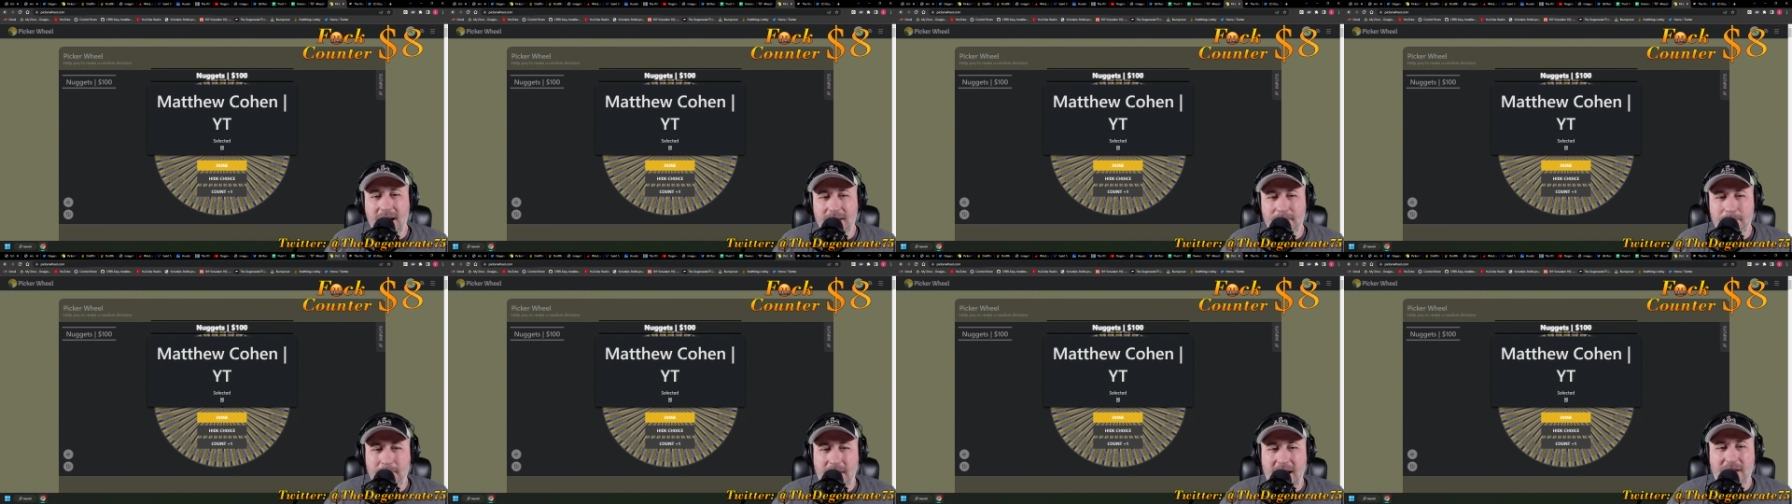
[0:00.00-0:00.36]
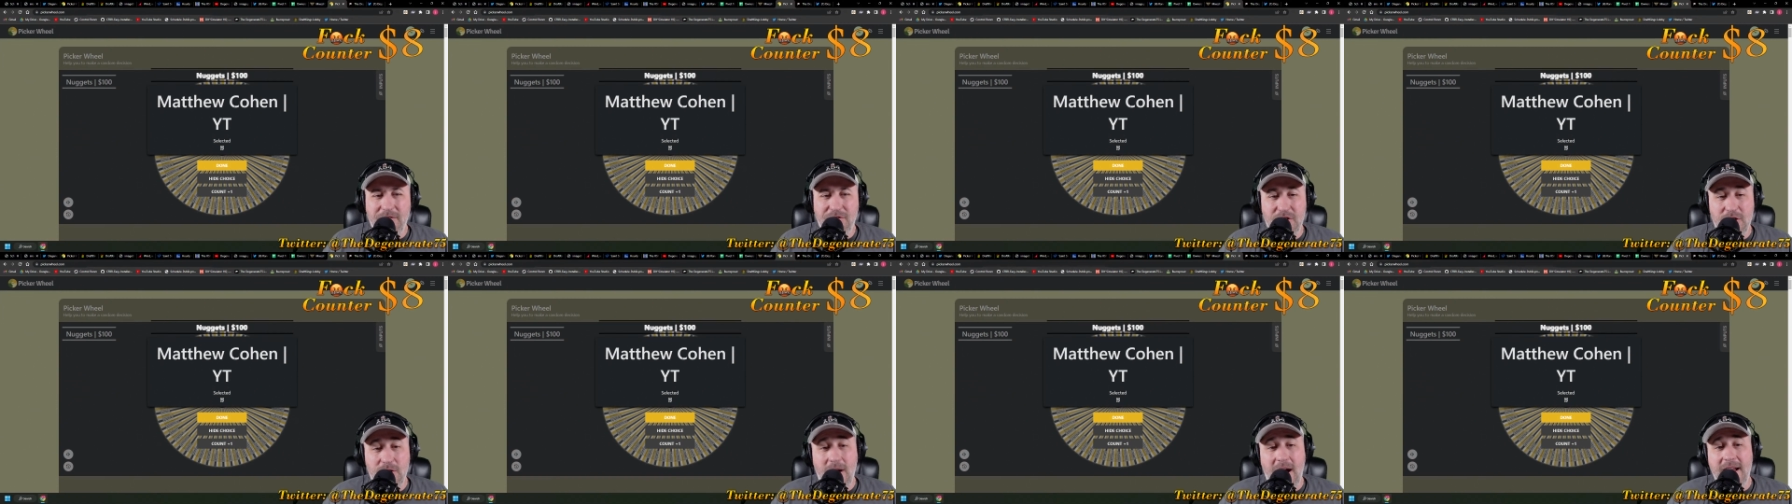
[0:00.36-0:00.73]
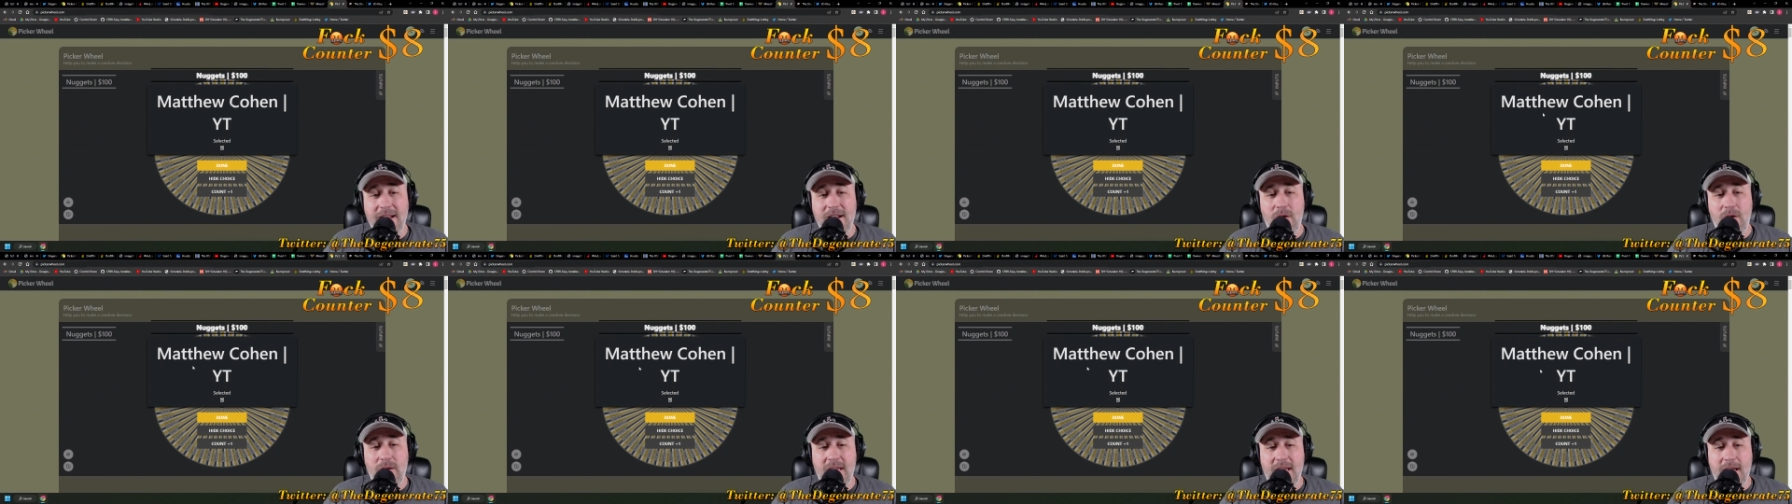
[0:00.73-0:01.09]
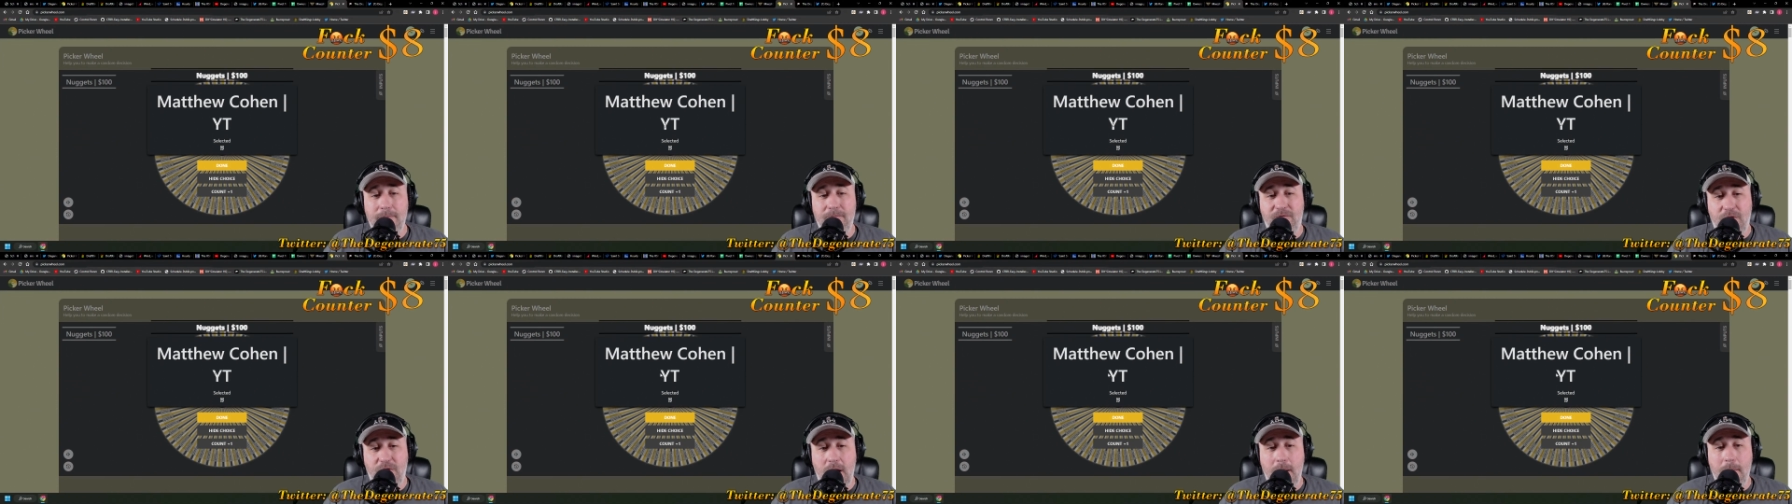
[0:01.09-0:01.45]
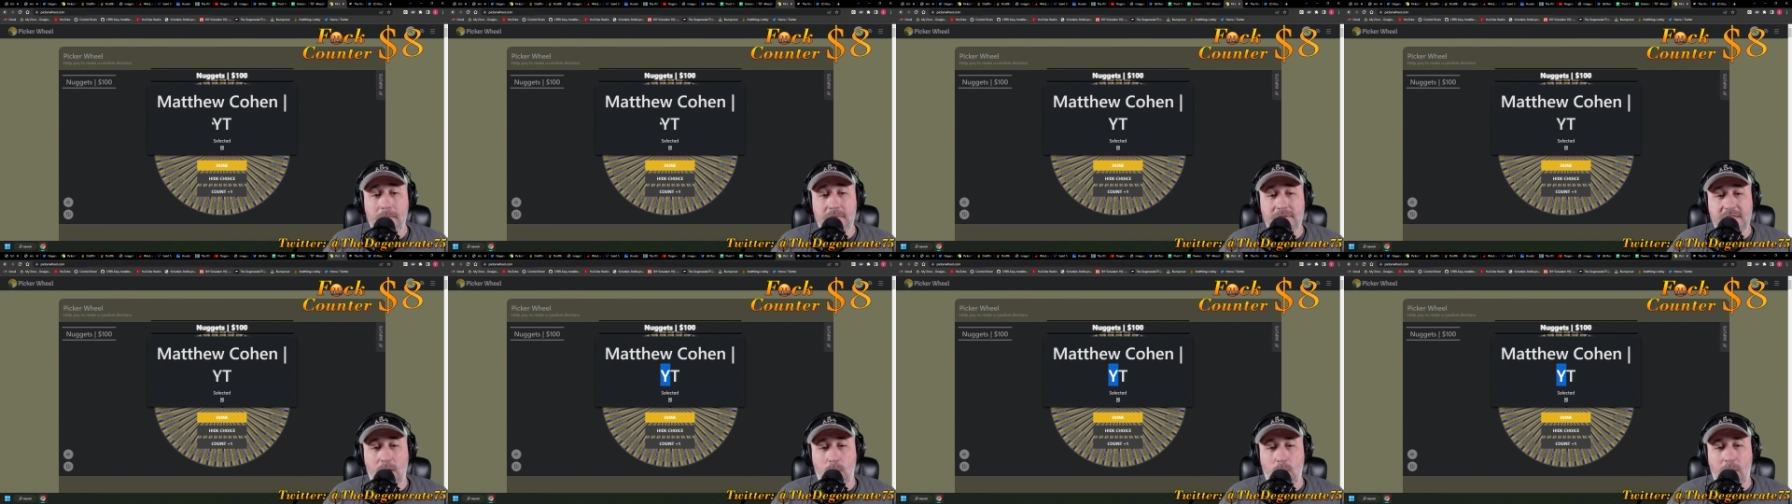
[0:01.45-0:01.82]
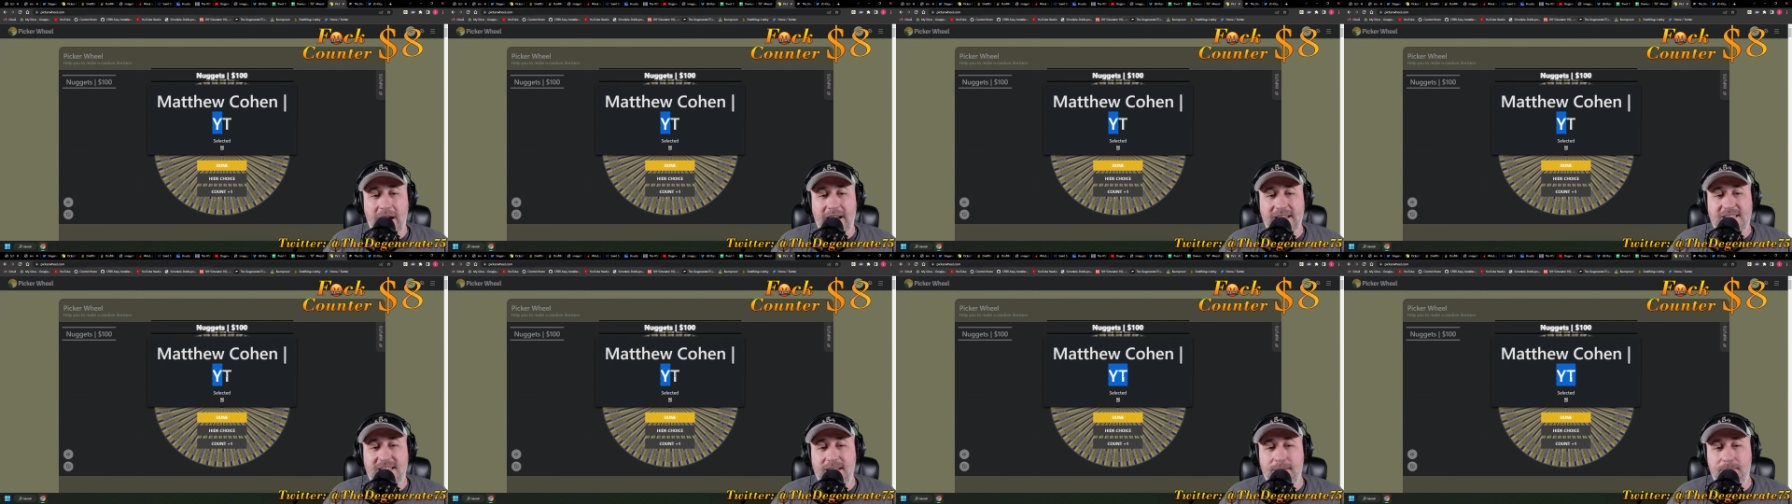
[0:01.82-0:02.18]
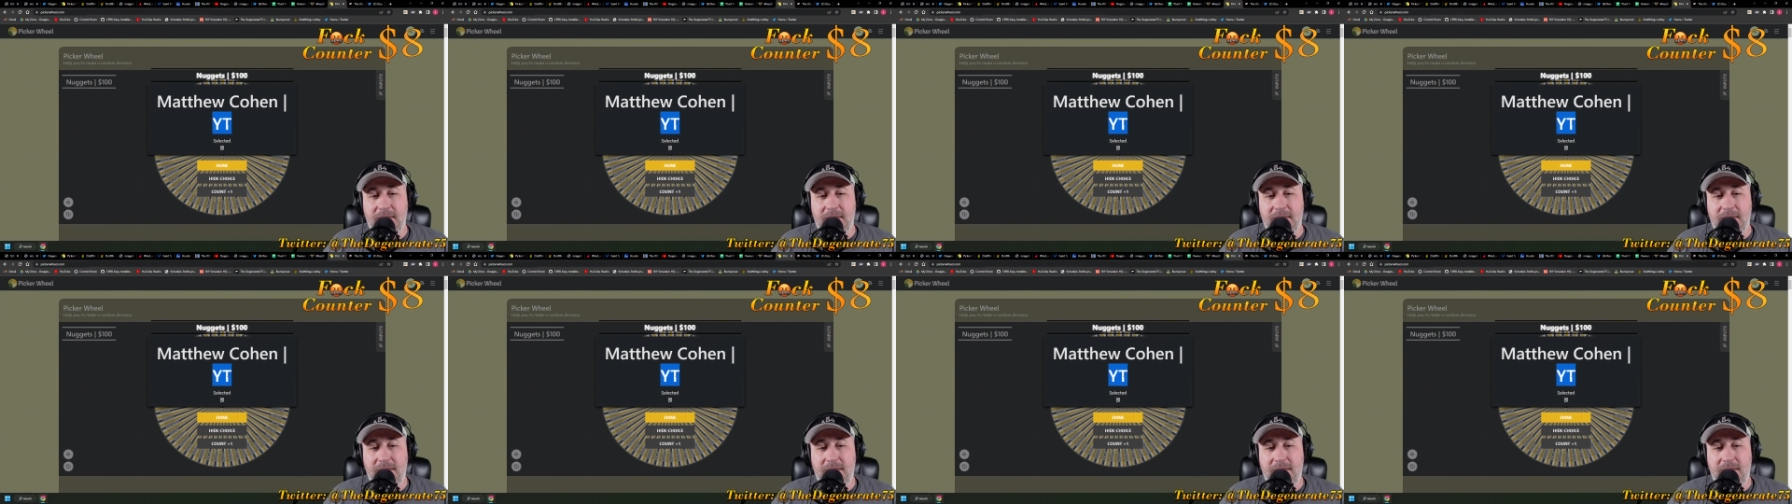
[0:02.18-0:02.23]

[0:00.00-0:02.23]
Matthew, I know him from the YT,